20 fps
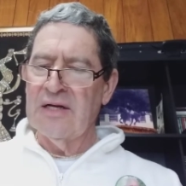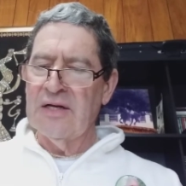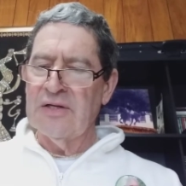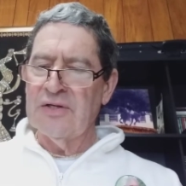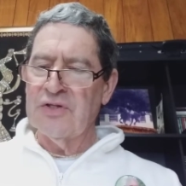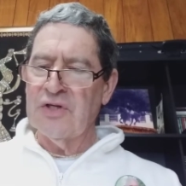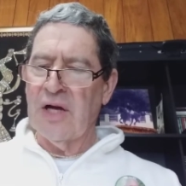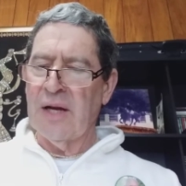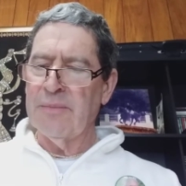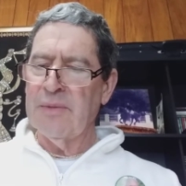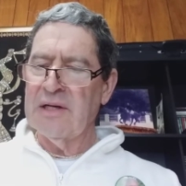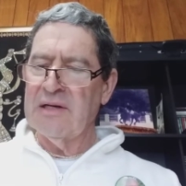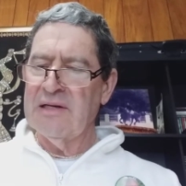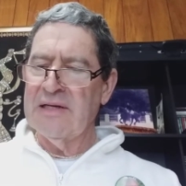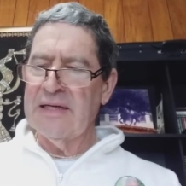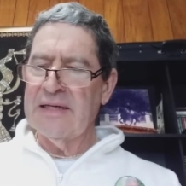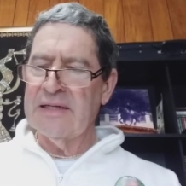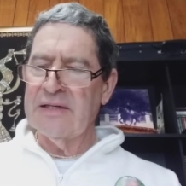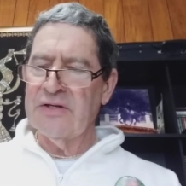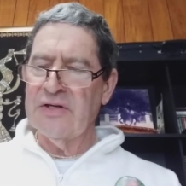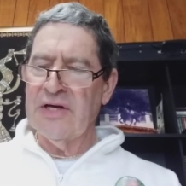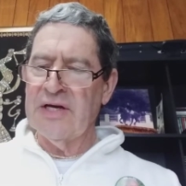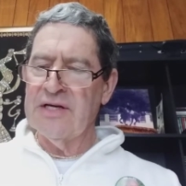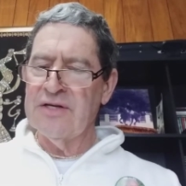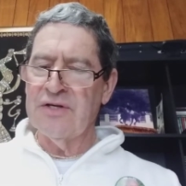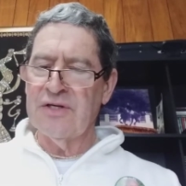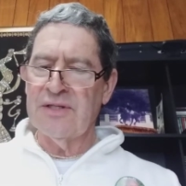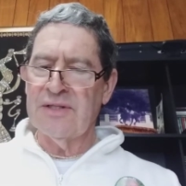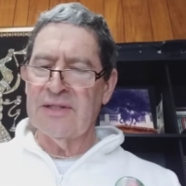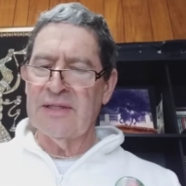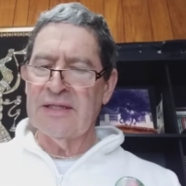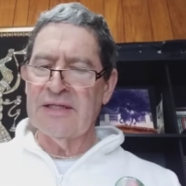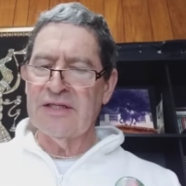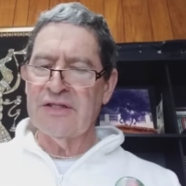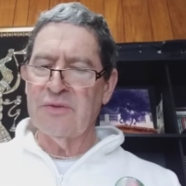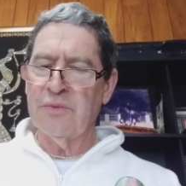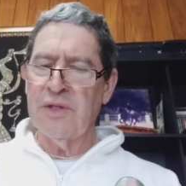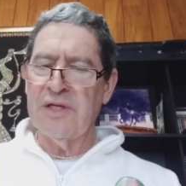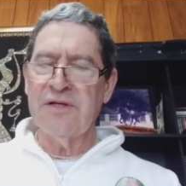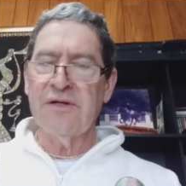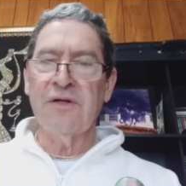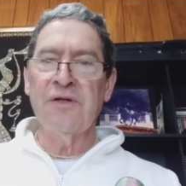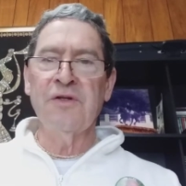charmingly engages in sweet